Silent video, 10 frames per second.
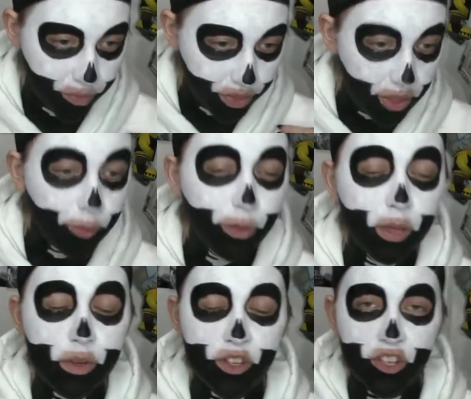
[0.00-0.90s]
I pretty
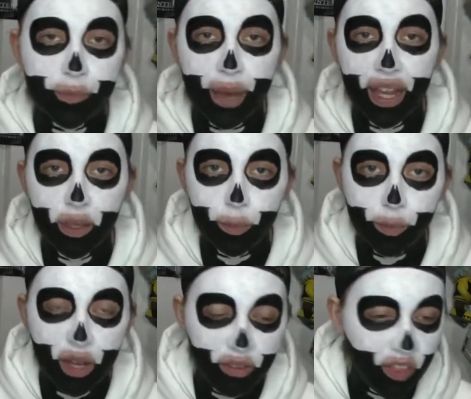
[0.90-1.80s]
much just painted
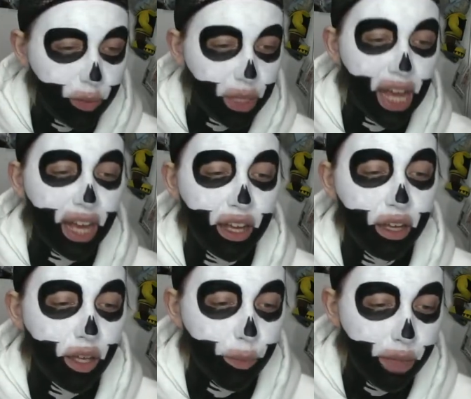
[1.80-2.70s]
everything black.
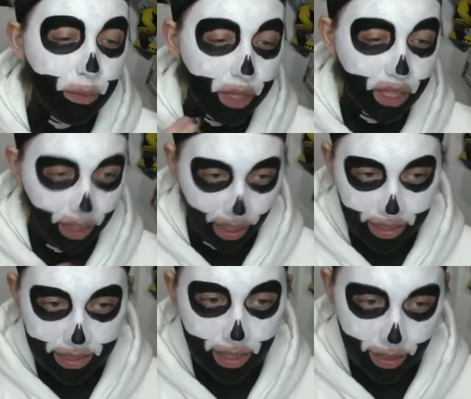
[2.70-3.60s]
Maybe
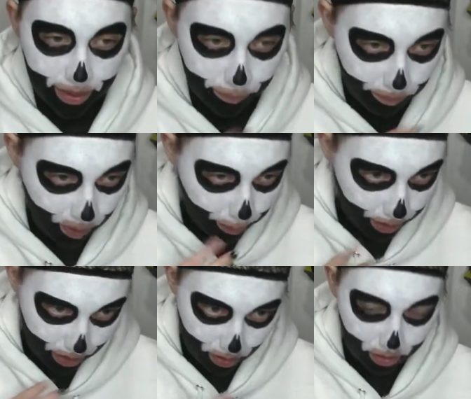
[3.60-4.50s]
next time,
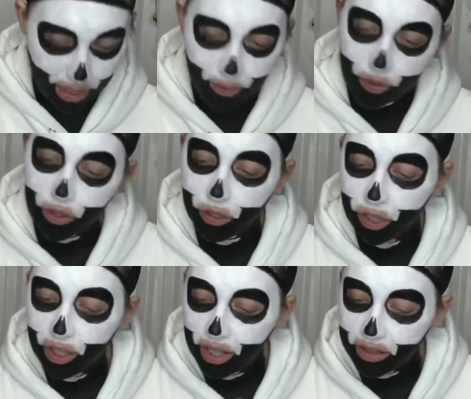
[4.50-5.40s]
depending on how the
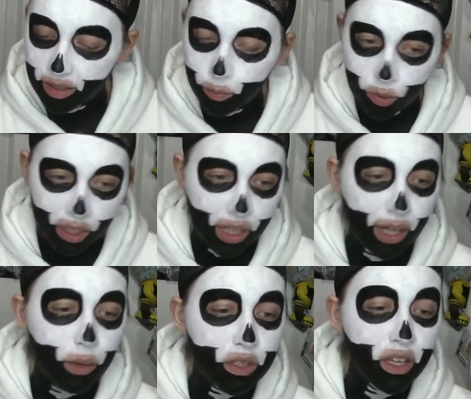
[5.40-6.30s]
hood ends up working
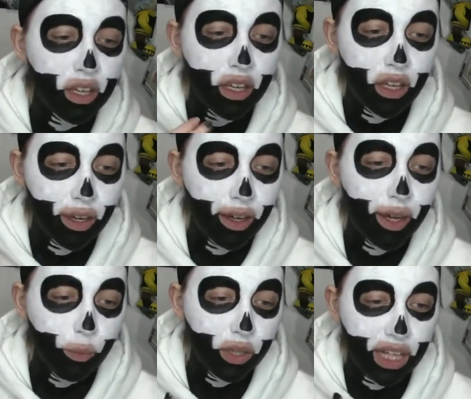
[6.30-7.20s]
out, I
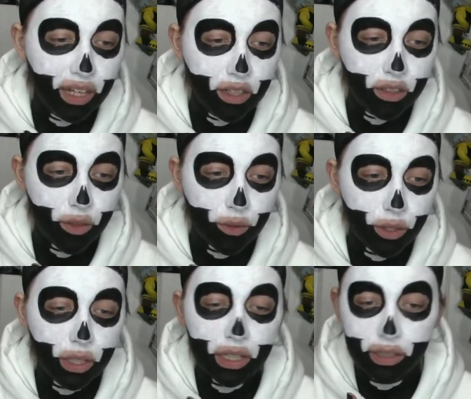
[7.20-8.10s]
will add
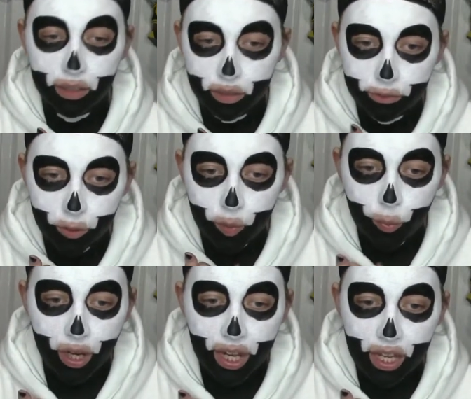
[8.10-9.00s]
another
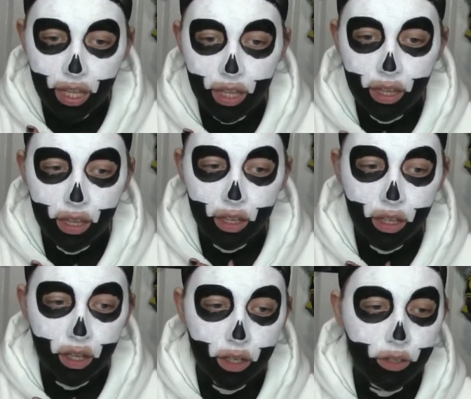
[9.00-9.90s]
vertebrae
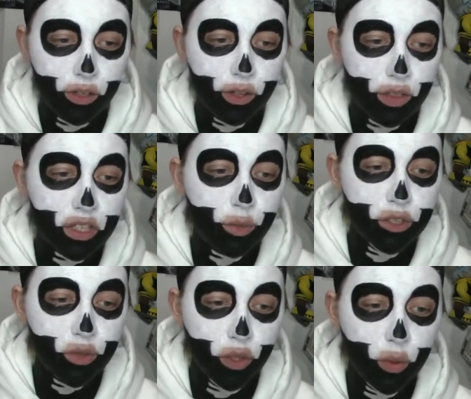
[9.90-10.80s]
under this one,
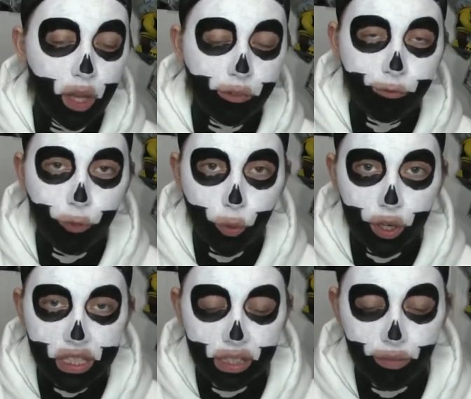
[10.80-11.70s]
so I'll do like 4
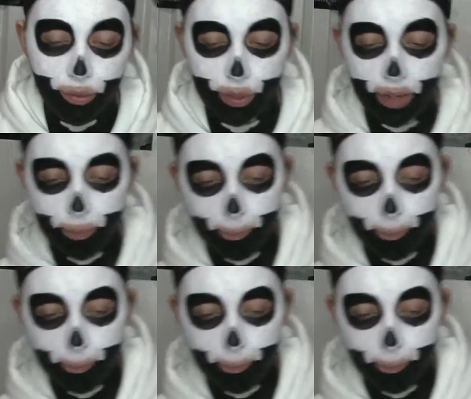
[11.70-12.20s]
instead of 3.